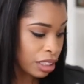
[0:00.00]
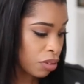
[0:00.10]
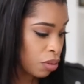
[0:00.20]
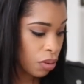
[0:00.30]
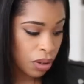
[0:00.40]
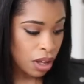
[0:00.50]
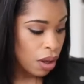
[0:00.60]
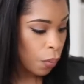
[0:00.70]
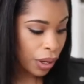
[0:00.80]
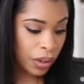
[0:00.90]
And I thought,
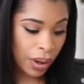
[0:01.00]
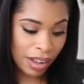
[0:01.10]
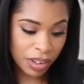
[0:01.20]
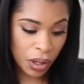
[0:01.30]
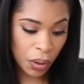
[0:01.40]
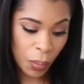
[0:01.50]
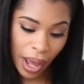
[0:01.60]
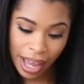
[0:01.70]
why not have a go?